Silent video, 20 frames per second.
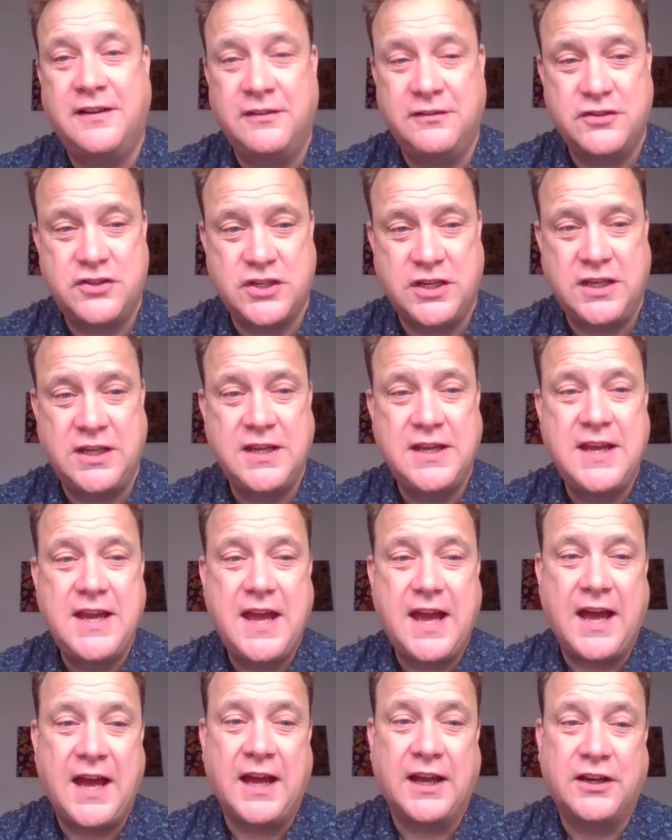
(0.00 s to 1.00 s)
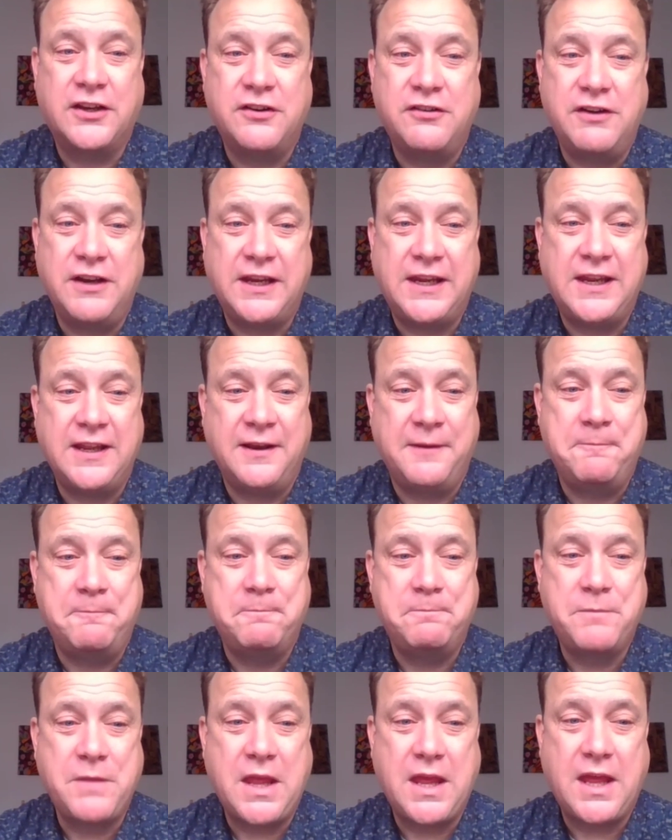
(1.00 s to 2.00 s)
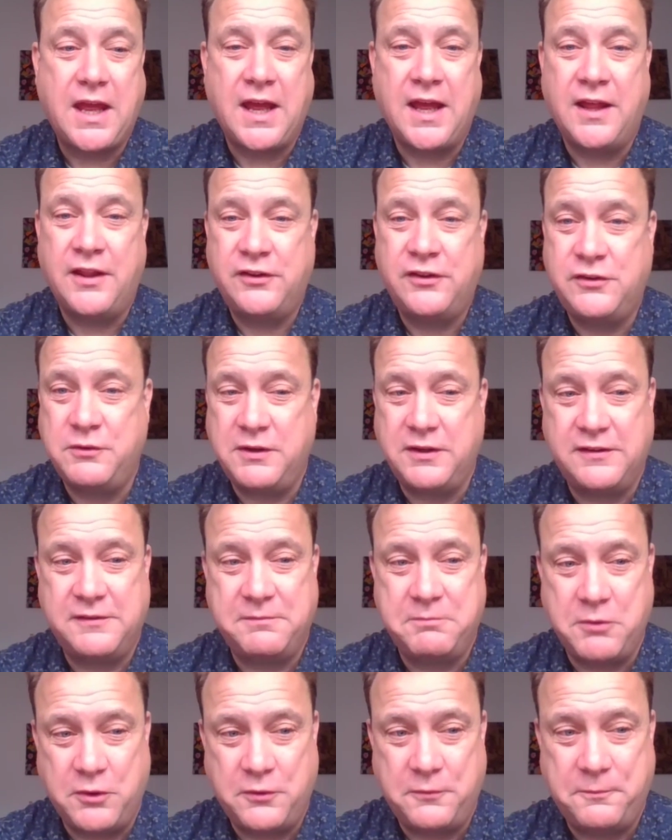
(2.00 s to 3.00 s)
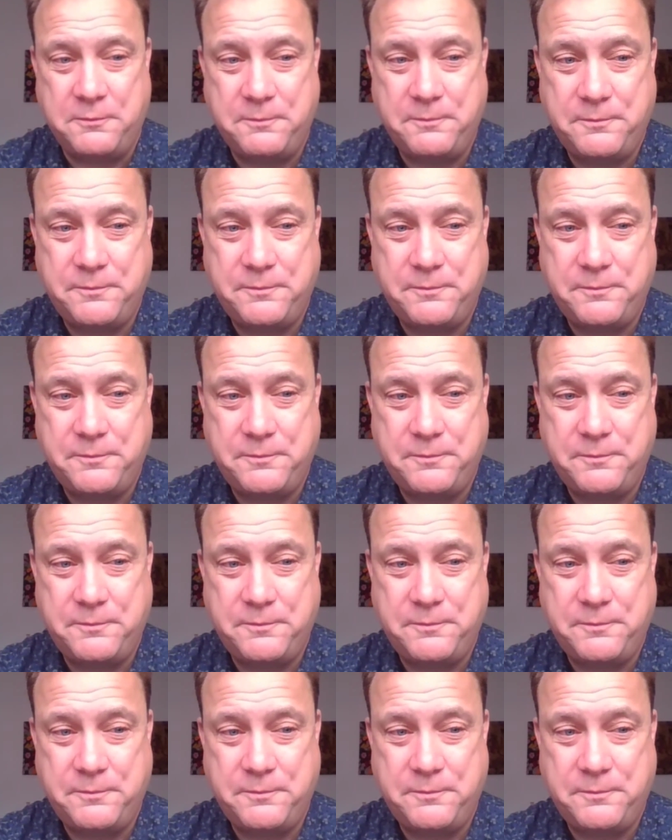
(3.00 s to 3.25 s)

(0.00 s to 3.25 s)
culture curriculum to explore.